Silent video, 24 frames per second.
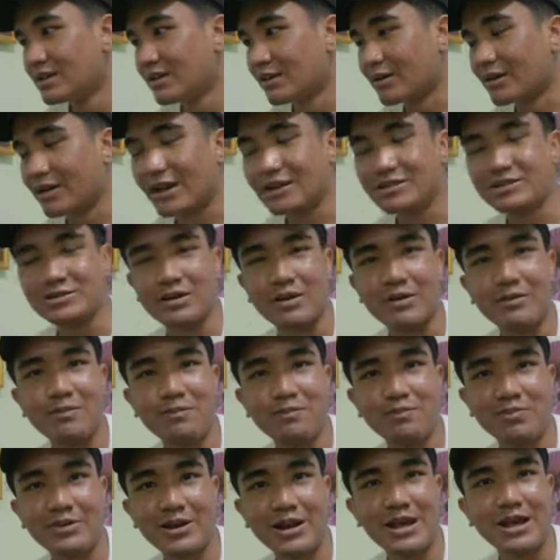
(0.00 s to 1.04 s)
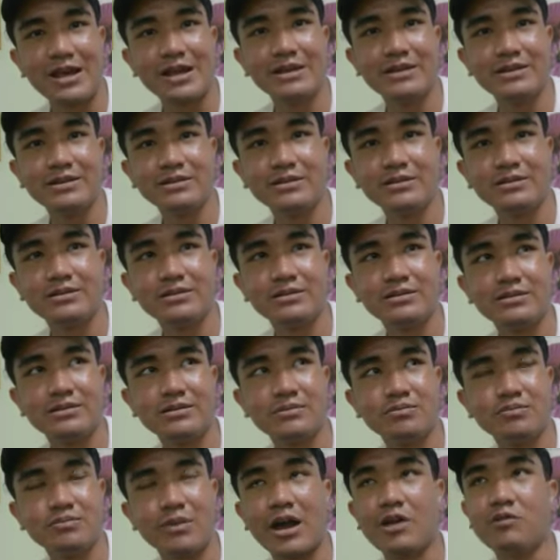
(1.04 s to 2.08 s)
Okay, I should have planned
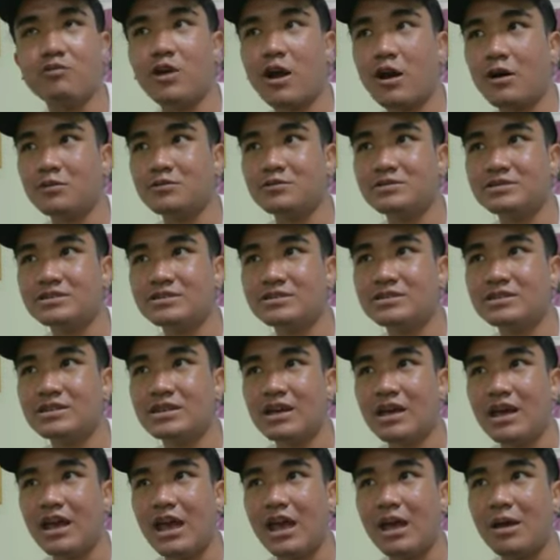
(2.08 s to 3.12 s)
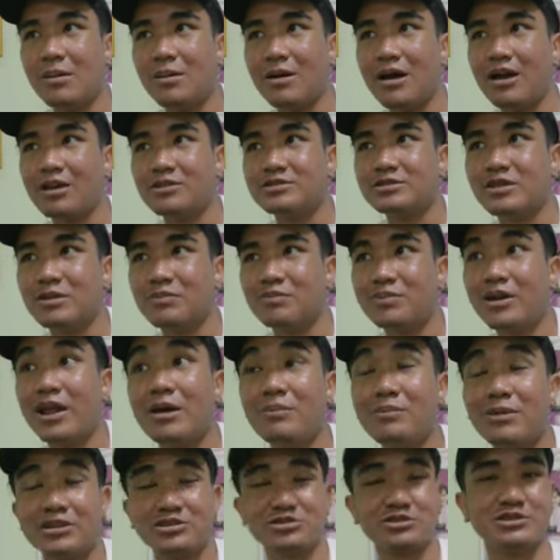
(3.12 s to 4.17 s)
my routes. And I should have
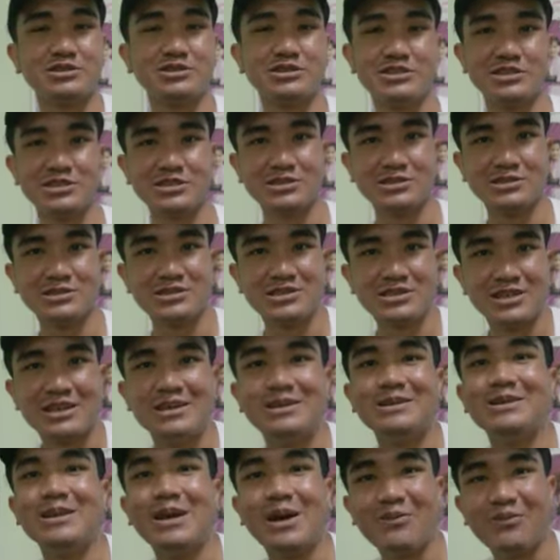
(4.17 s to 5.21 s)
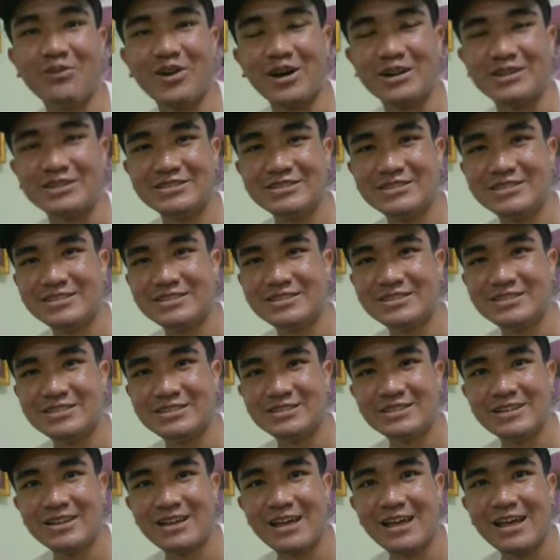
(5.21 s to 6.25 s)
planned my transitions in advance
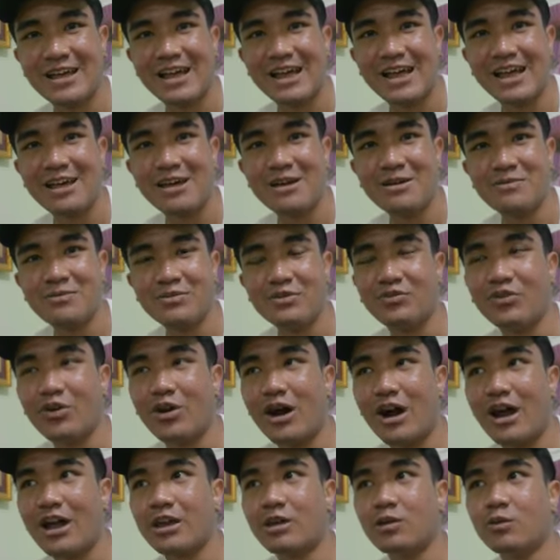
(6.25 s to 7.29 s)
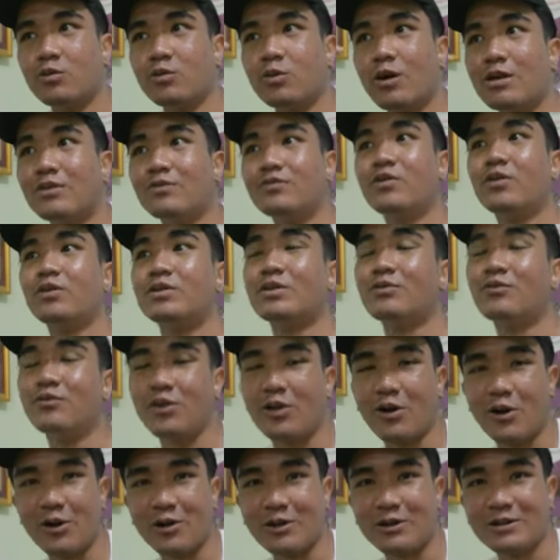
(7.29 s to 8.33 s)
before I went for the
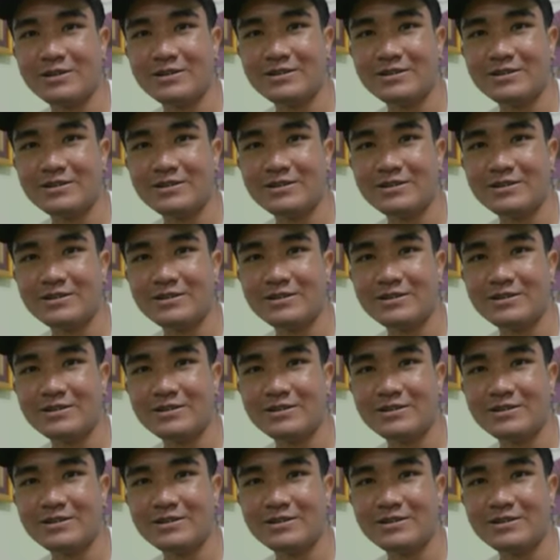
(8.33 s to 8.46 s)
vlog.